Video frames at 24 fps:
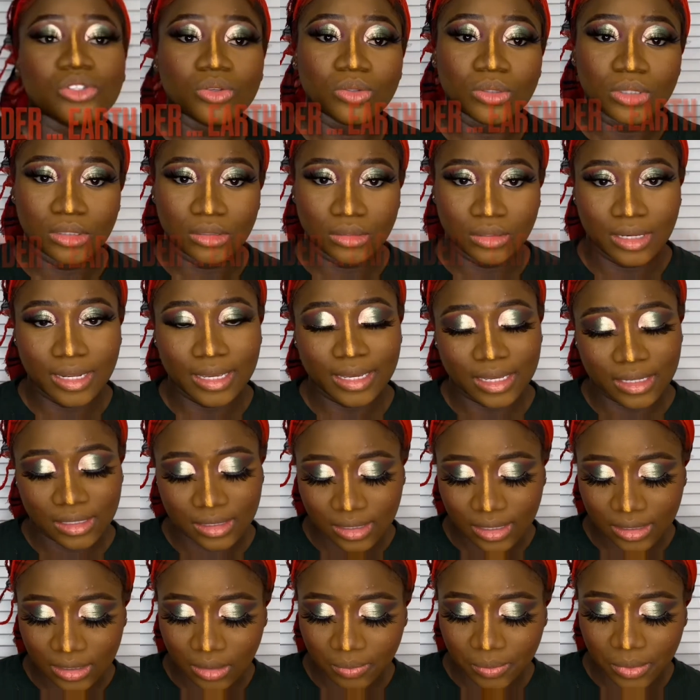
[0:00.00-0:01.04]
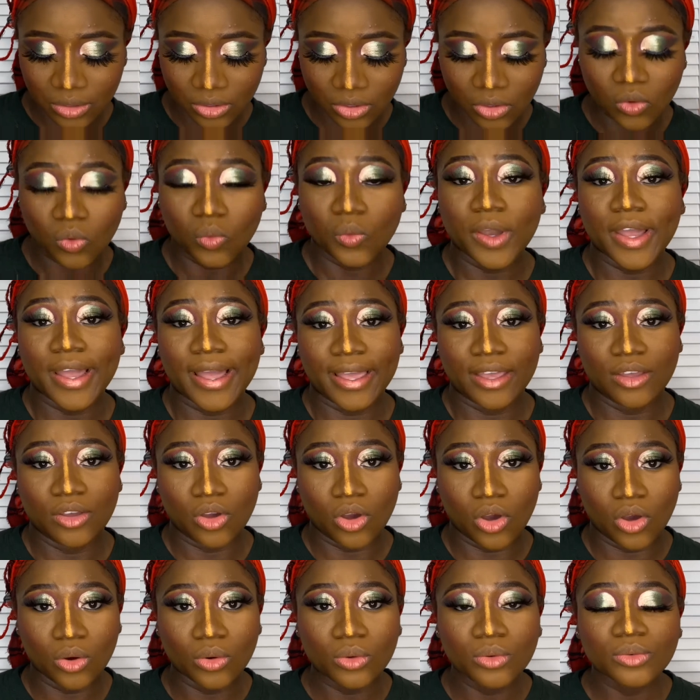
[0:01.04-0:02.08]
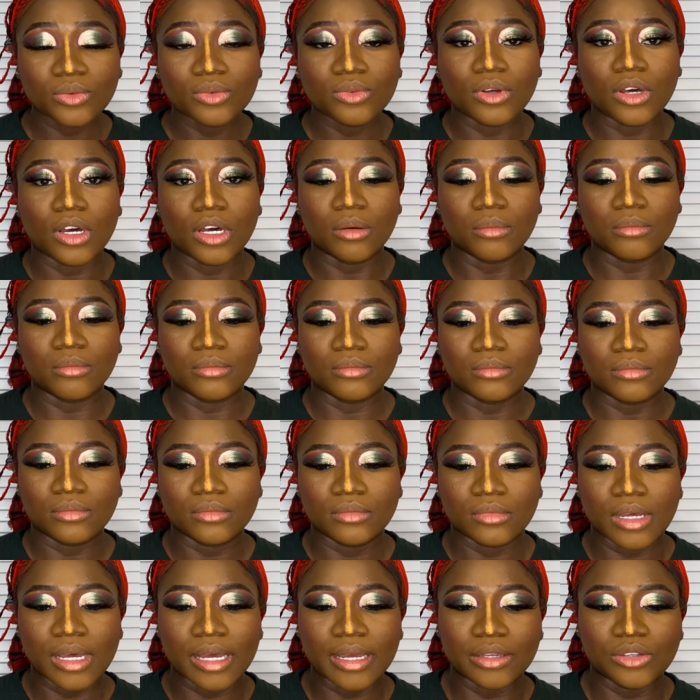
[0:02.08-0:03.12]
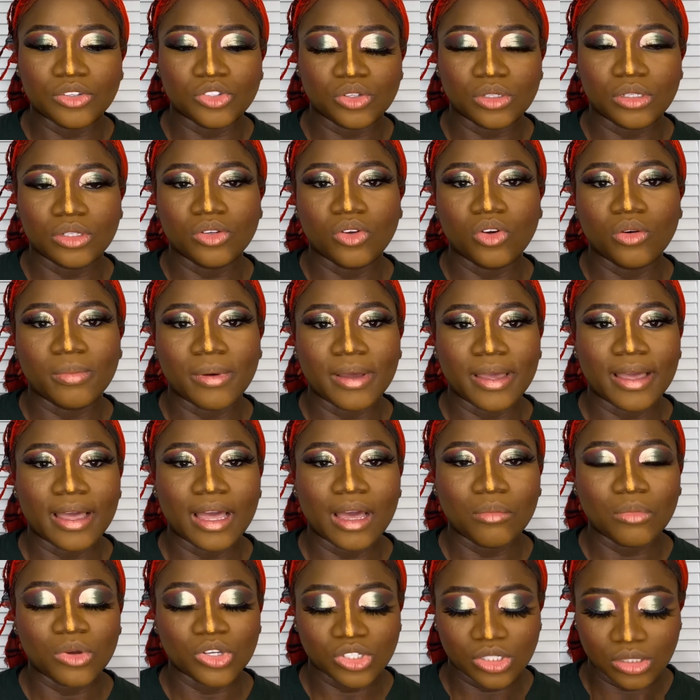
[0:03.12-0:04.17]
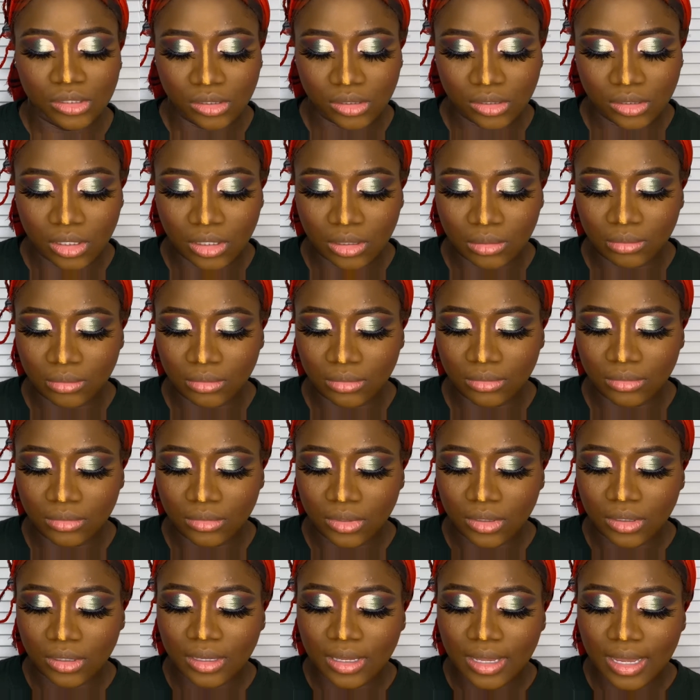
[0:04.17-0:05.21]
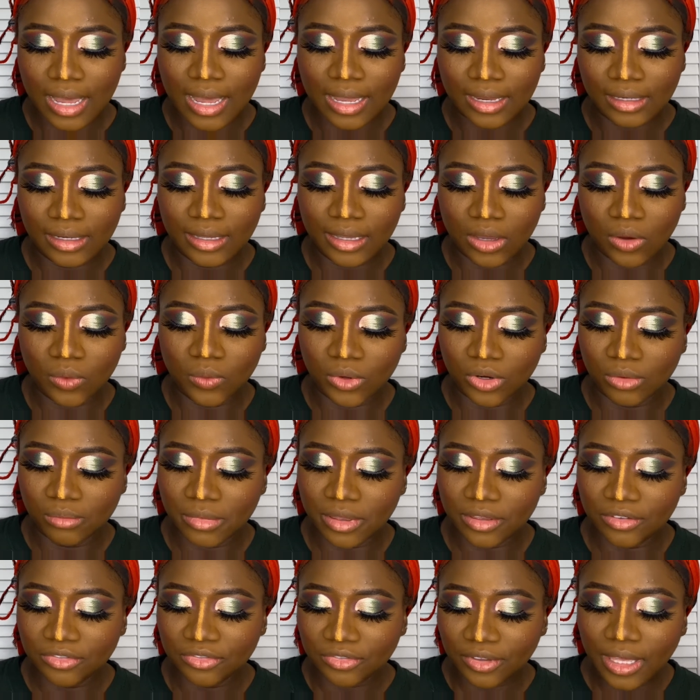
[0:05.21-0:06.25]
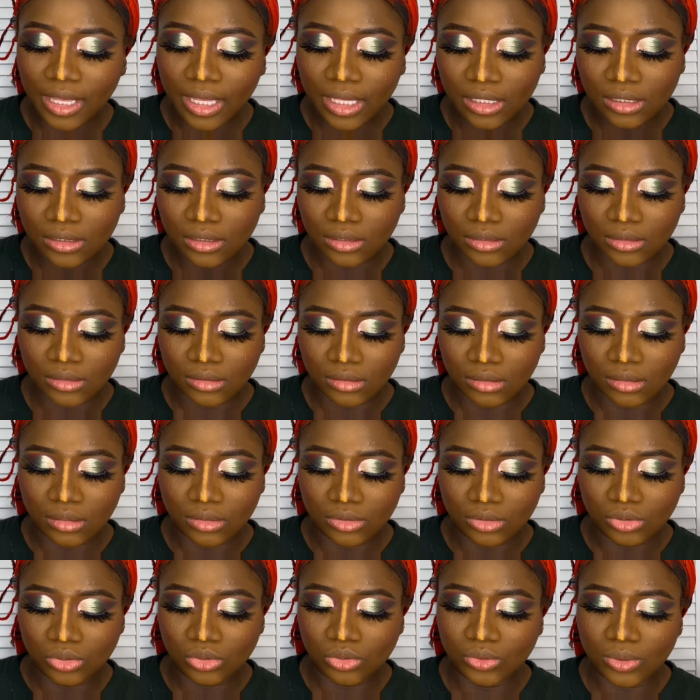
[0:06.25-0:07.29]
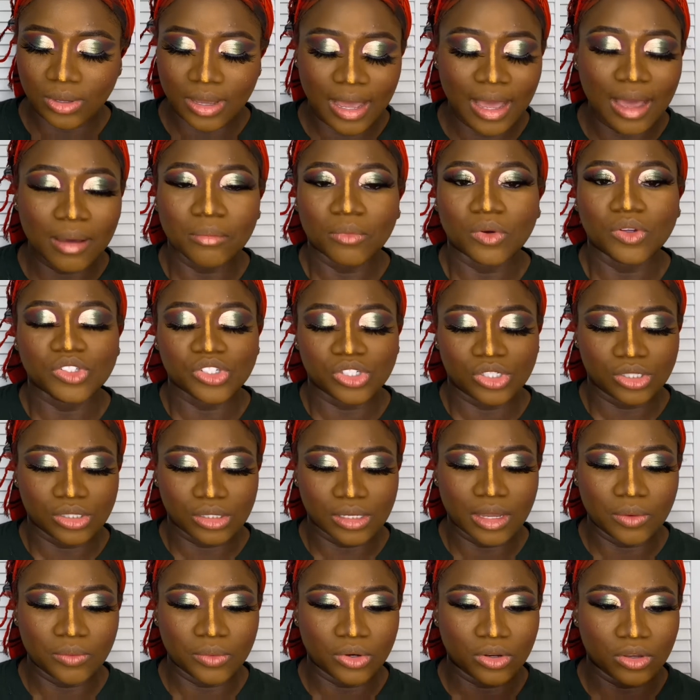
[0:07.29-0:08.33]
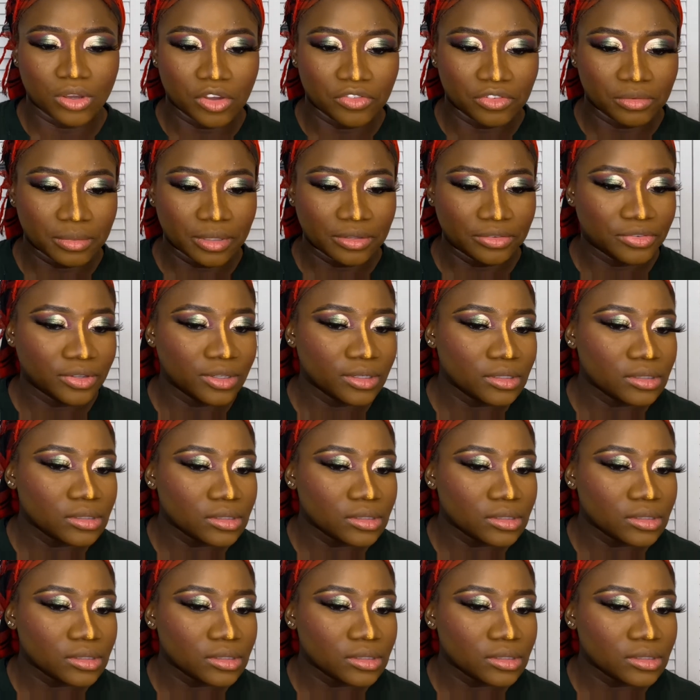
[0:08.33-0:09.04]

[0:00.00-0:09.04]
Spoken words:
like I said, depending on where I go, I usually go by how much highlight I want on my face to how much I want to cover my face.